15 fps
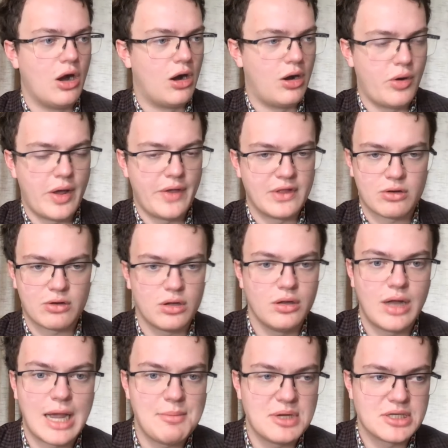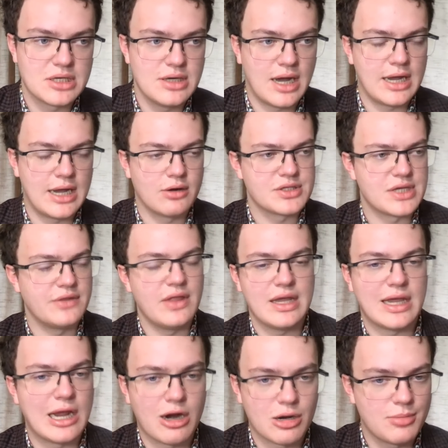Oh, and they're climate deniers. And they
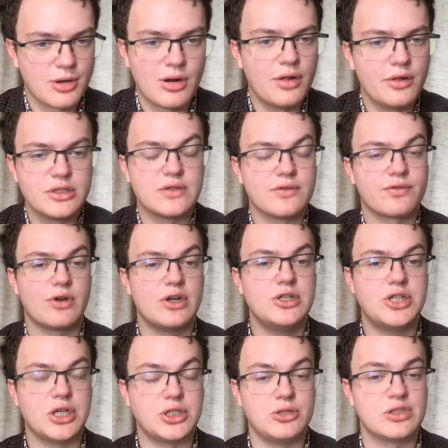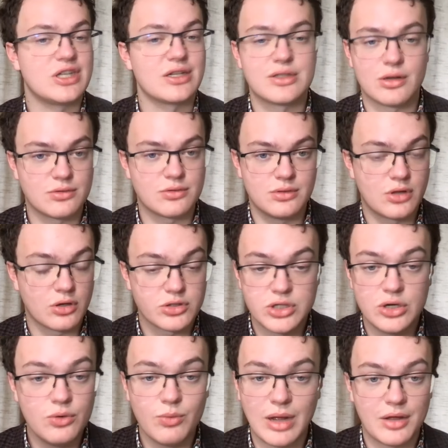care about all these fringe issues because they're, they're
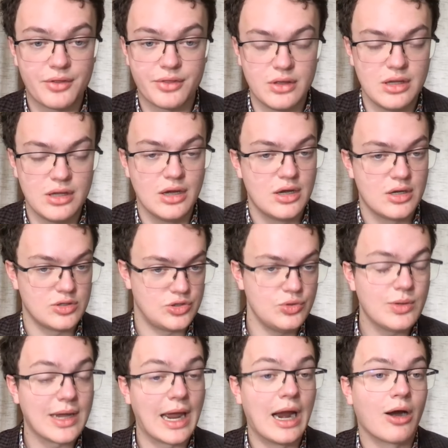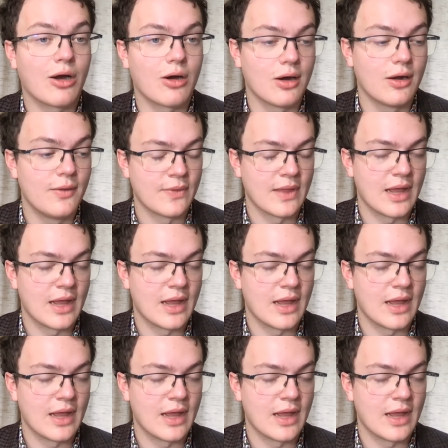too wealthy to care